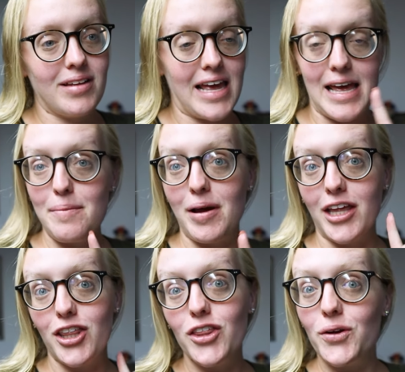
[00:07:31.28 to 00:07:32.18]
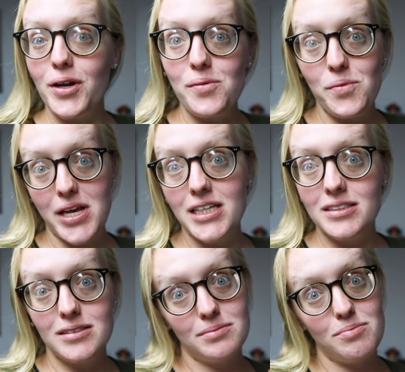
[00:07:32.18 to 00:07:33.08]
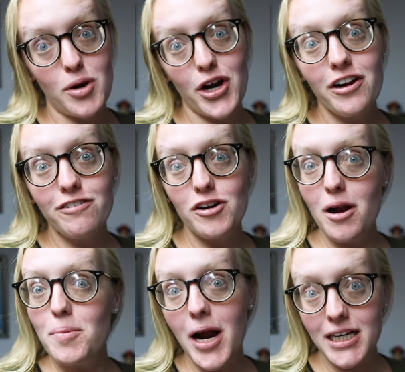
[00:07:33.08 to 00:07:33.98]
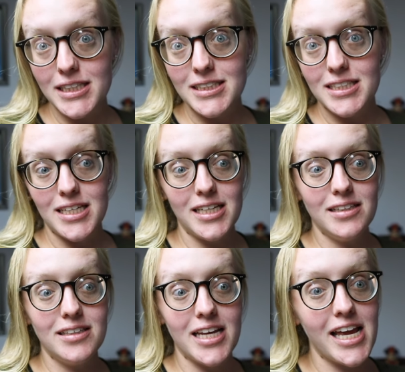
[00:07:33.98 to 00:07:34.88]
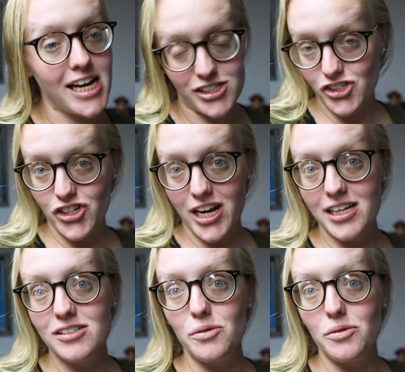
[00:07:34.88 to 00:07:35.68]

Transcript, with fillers: hit my 30 weeks mark for our pregnancy yesterday.